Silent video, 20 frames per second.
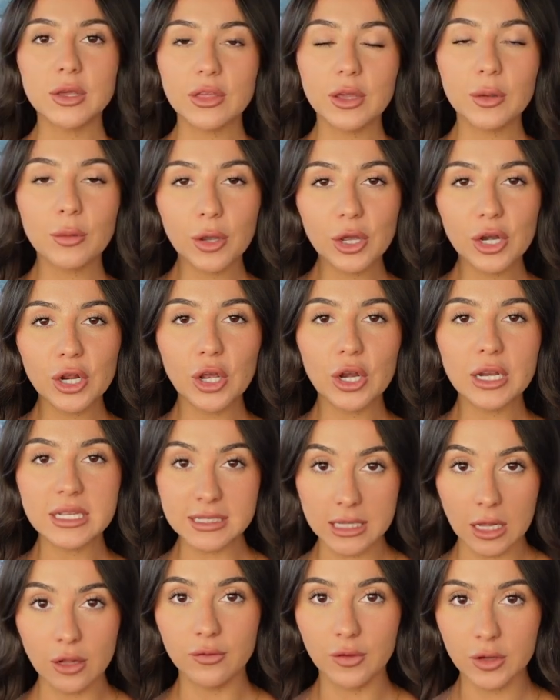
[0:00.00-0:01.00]
I think we're going to go to
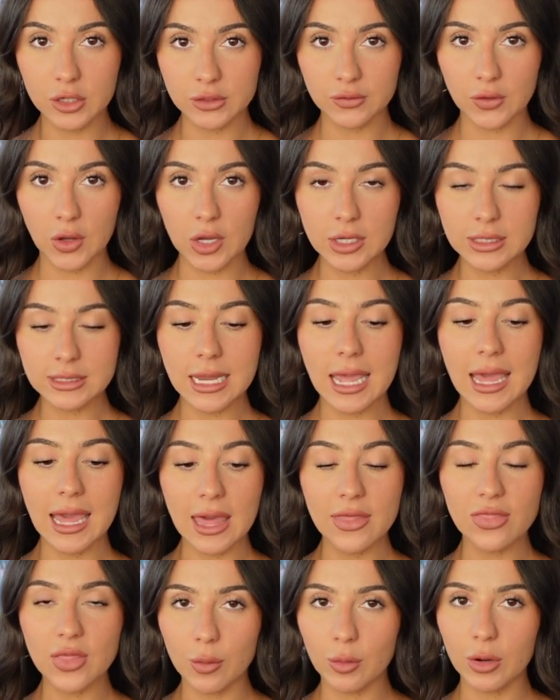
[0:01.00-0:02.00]
Salvo's first
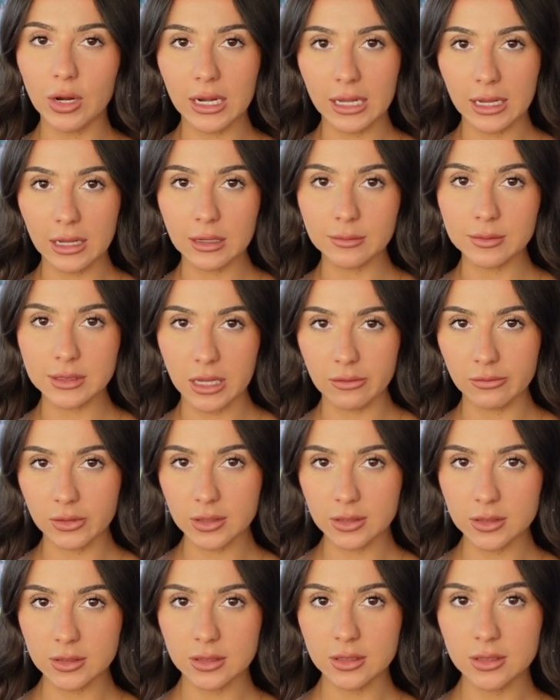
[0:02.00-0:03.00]
and then we're going to hit up
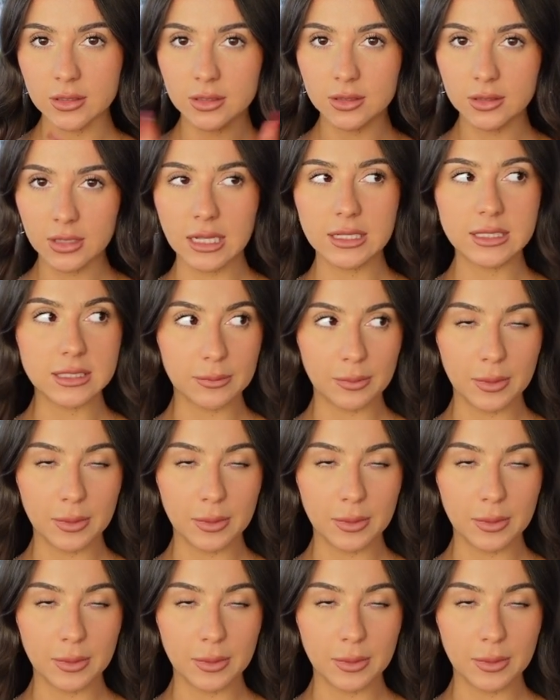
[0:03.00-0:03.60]
Savers. That's the